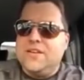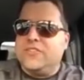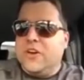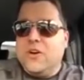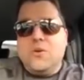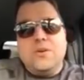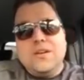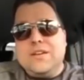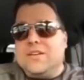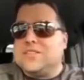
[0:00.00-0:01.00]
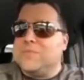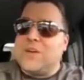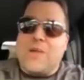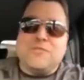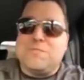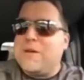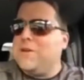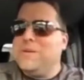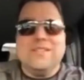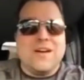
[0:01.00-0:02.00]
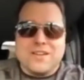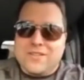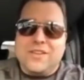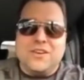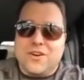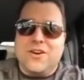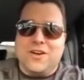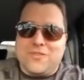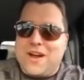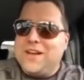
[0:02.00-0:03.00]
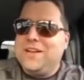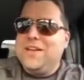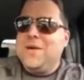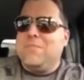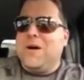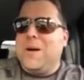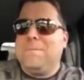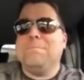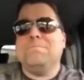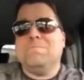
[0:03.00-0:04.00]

So, you know, sometimes it's better to be lucky than good, right? But